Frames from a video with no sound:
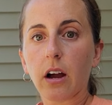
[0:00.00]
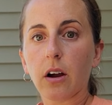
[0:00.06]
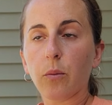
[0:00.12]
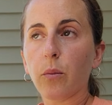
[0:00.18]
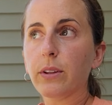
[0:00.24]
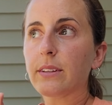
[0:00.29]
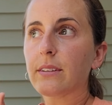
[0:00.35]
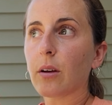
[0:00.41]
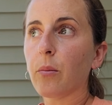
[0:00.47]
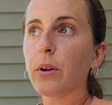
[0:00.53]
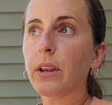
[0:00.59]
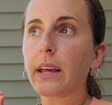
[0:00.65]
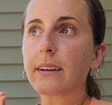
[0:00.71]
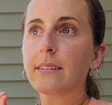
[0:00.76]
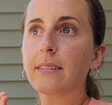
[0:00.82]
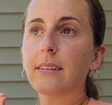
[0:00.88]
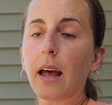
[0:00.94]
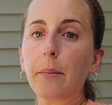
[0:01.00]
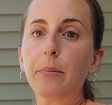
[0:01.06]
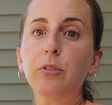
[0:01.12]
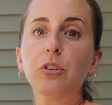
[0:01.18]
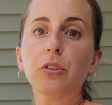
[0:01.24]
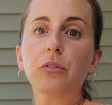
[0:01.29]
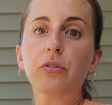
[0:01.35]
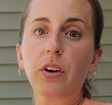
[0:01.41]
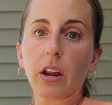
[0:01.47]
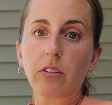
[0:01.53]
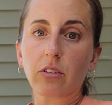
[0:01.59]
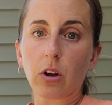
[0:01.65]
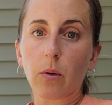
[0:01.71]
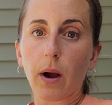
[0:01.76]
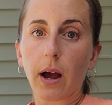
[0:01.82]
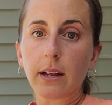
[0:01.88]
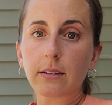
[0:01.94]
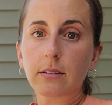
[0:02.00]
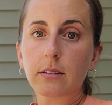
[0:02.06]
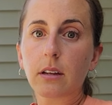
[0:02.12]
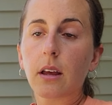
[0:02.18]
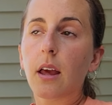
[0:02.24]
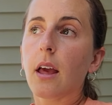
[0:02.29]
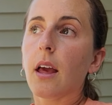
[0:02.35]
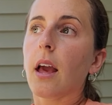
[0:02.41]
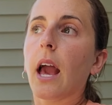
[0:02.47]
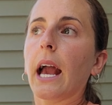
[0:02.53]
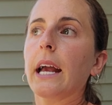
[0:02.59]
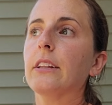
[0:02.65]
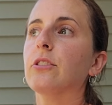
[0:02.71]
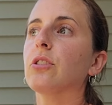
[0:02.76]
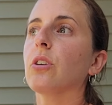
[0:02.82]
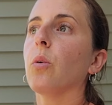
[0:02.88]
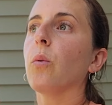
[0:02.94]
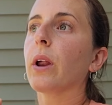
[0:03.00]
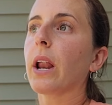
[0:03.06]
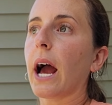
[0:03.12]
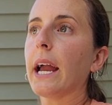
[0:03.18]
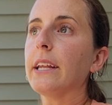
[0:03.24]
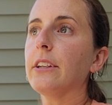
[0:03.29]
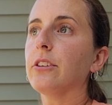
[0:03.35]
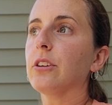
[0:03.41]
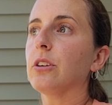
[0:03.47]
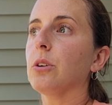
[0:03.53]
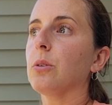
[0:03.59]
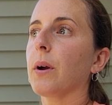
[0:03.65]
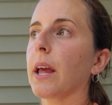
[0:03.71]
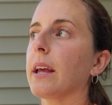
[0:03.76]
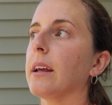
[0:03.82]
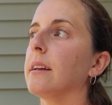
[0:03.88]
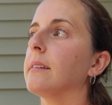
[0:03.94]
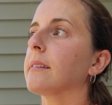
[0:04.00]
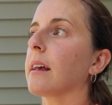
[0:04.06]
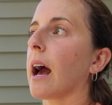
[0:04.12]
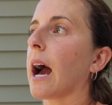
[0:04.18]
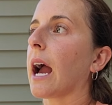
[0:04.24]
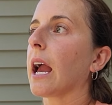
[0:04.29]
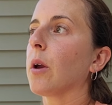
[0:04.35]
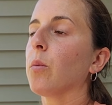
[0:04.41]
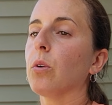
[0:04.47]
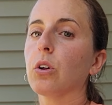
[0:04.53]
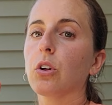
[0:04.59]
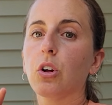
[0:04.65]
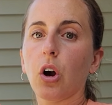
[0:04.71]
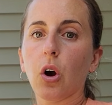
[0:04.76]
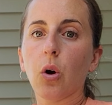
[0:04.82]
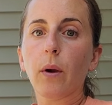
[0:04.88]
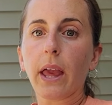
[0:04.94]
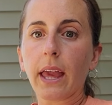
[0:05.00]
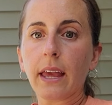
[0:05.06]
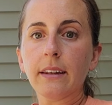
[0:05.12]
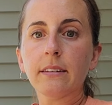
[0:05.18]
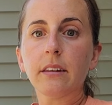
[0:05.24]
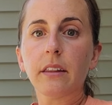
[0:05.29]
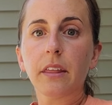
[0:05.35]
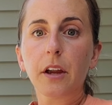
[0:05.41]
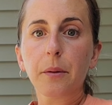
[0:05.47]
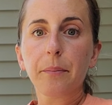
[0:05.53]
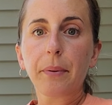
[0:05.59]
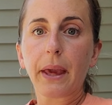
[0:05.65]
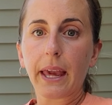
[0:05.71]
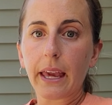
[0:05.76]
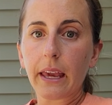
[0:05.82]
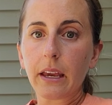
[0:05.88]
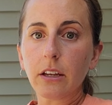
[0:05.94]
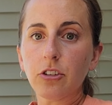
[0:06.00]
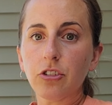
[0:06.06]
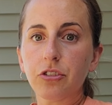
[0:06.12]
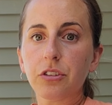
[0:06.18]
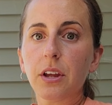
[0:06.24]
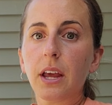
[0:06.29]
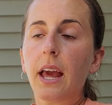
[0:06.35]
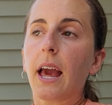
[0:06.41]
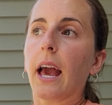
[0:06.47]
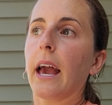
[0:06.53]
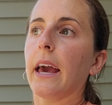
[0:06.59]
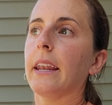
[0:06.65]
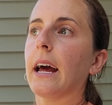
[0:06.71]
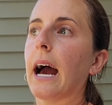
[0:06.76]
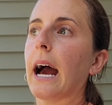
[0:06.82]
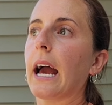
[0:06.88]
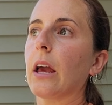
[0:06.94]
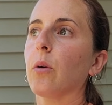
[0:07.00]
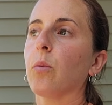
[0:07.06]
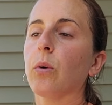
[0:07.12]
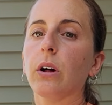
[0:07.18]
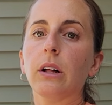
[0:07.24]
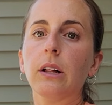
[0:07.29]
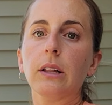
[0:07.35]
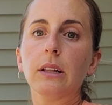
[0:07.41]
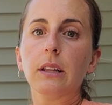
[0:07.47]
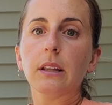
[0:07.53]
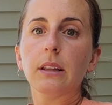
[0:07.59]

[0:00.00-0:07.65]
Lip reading: when someone accepts your friend request. And so what I do is I will go into their page and I will